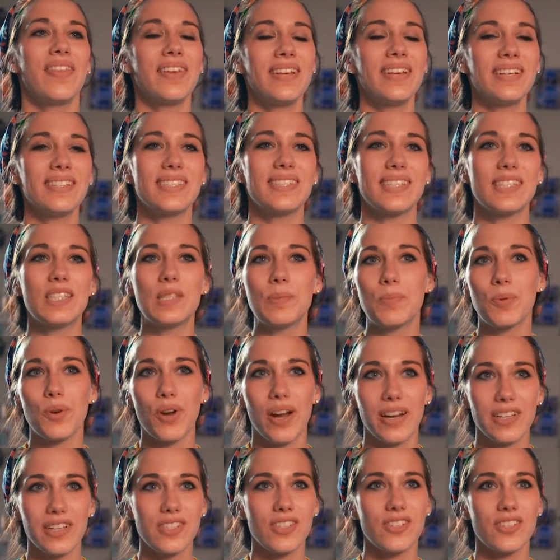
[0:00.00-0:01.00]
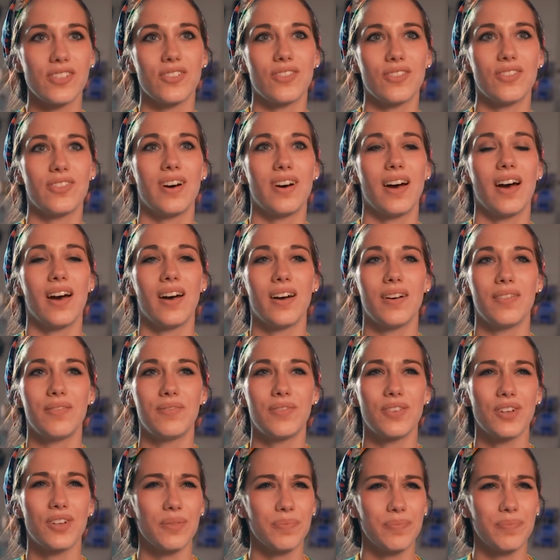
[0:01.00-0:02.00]
think it's inspirational
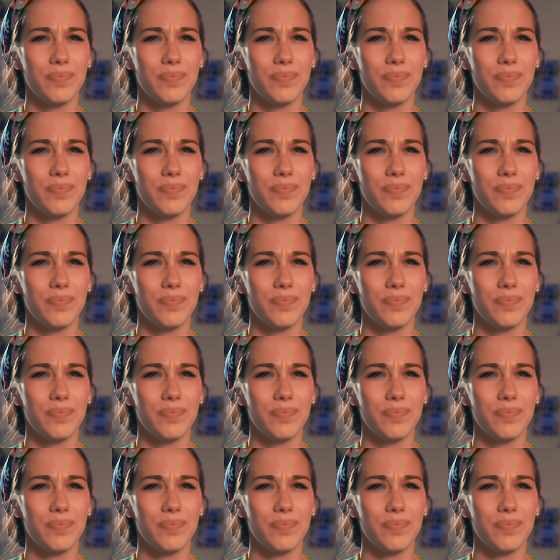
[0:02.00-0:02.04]
um, for